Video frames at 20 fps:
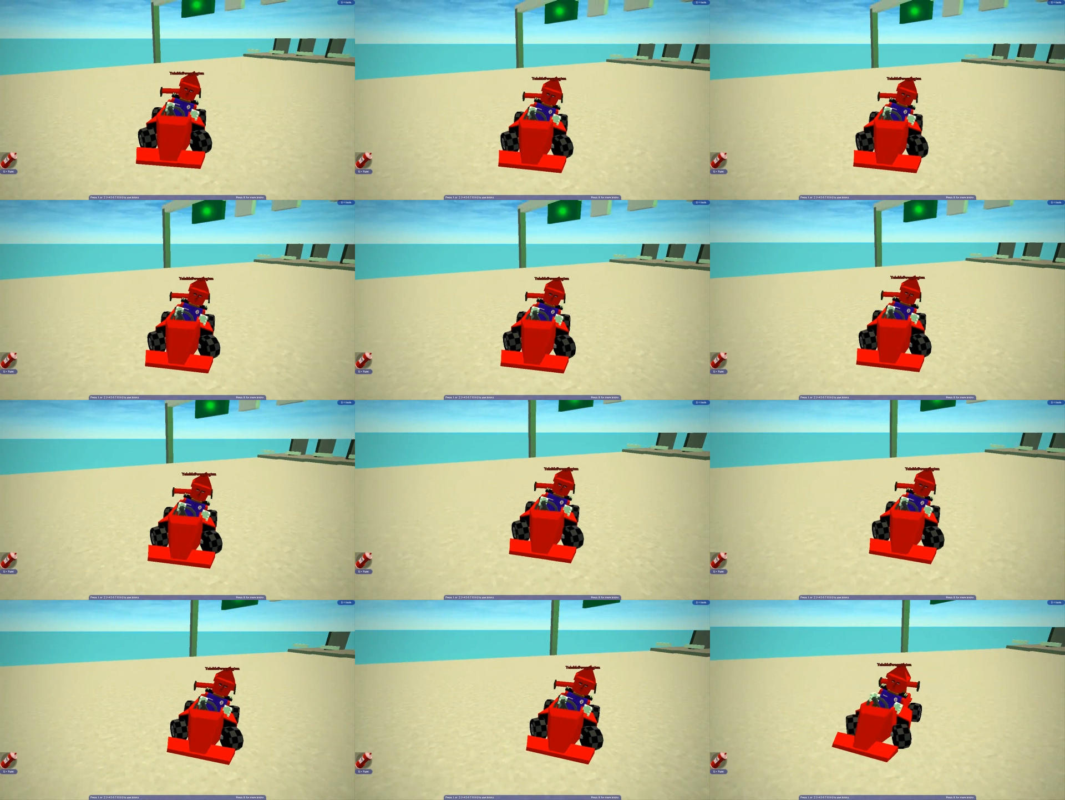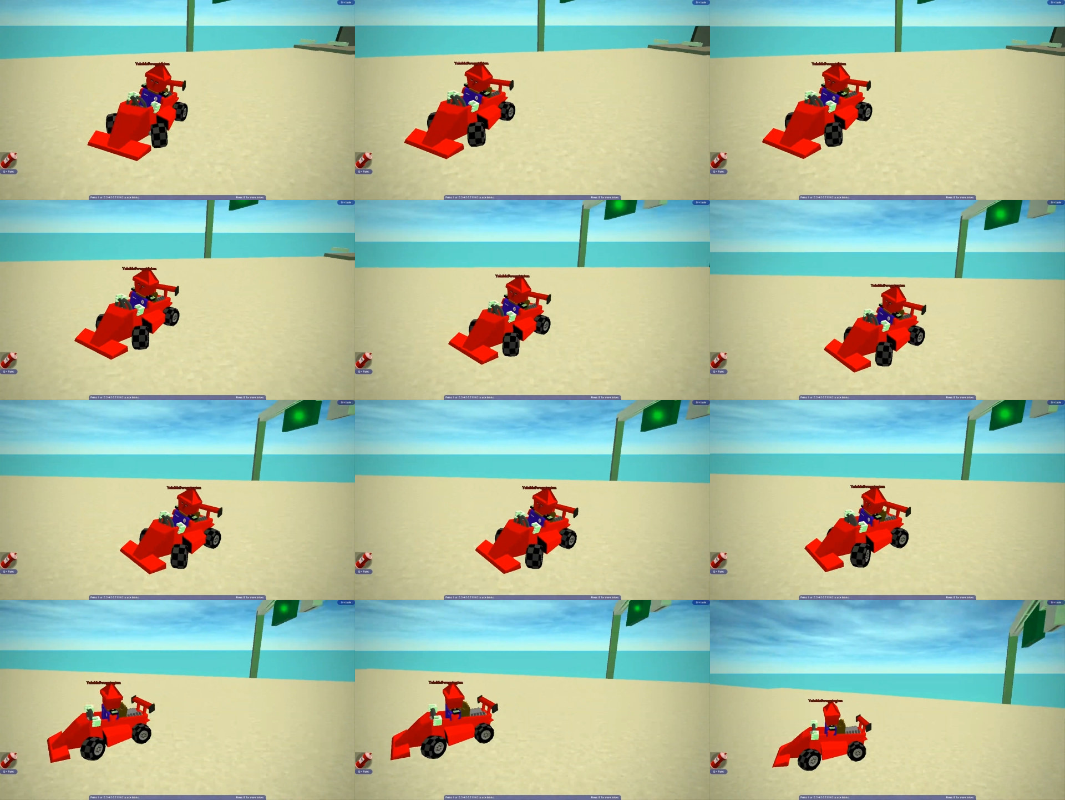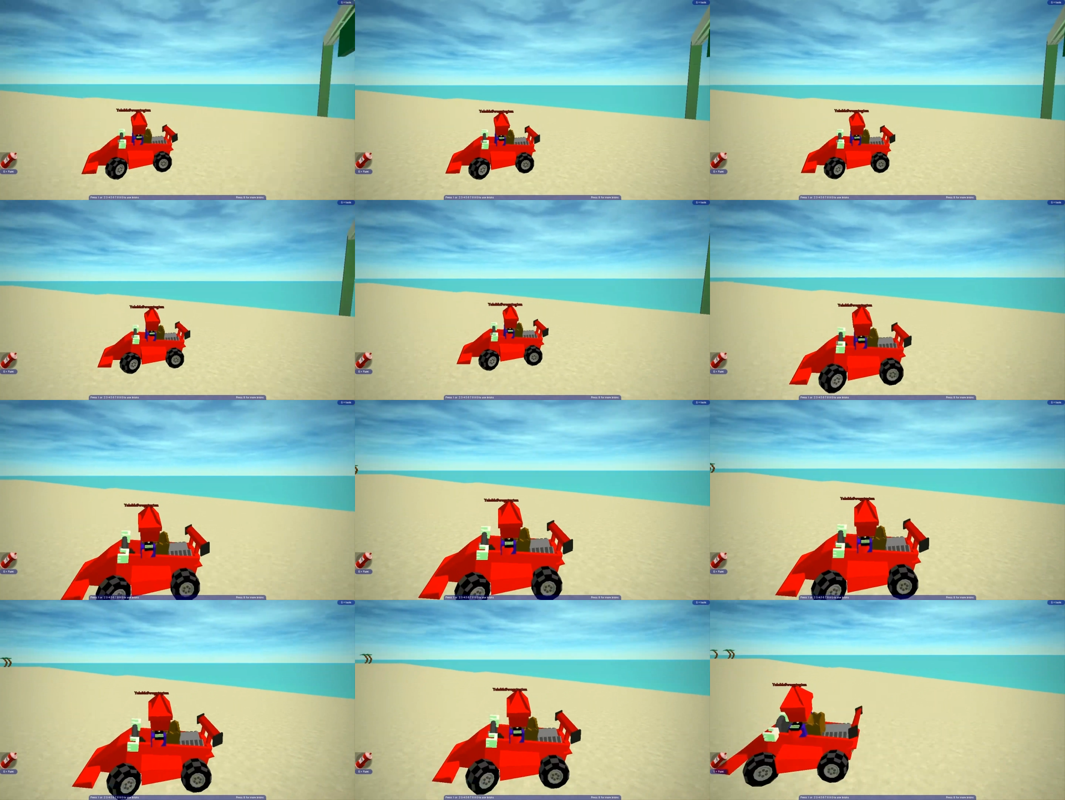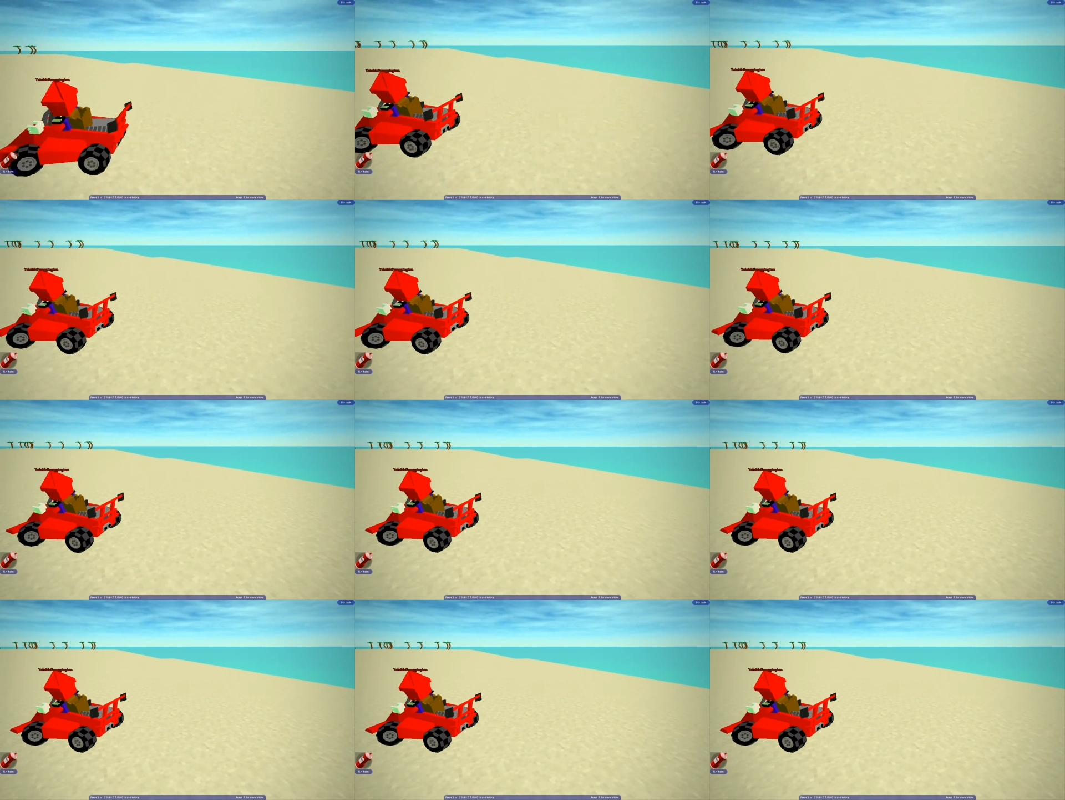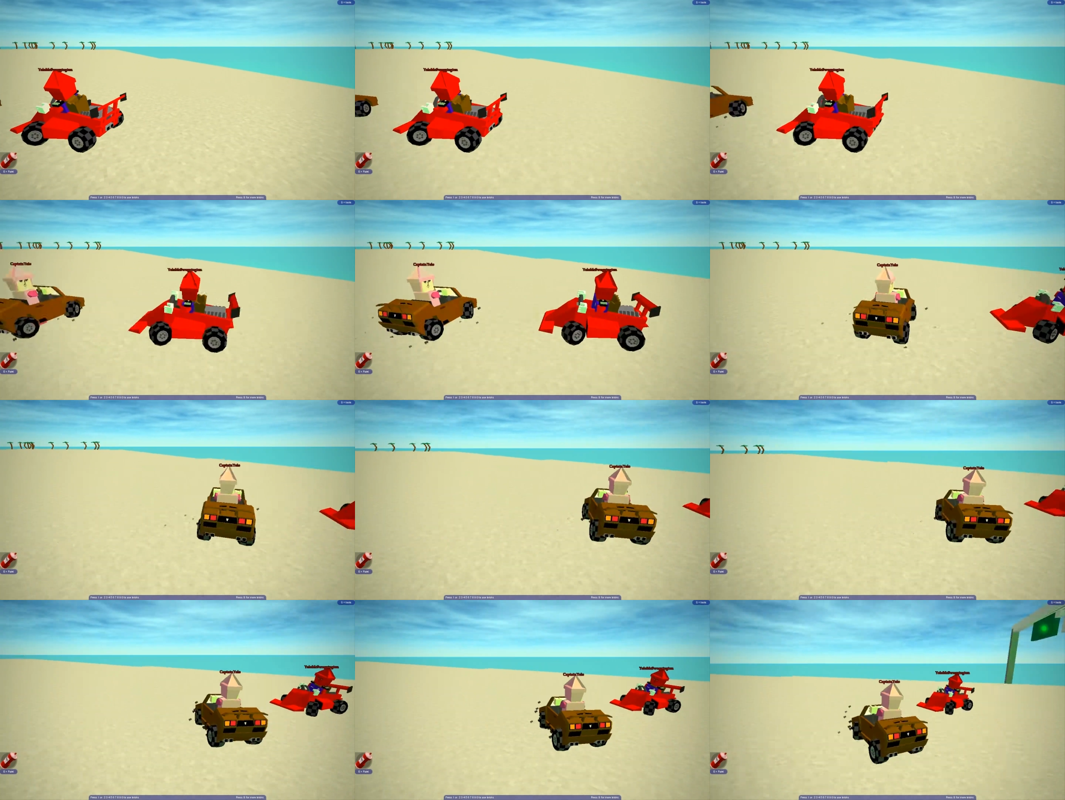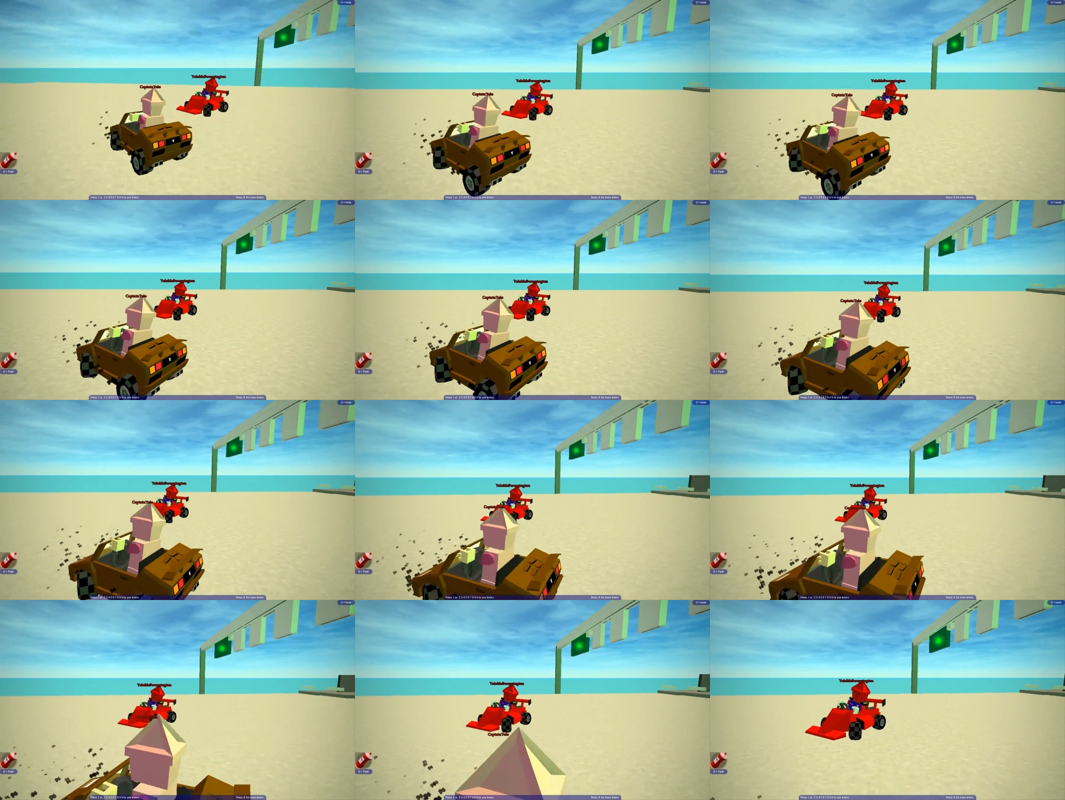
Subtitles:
No face is visible, so there are no lips to read.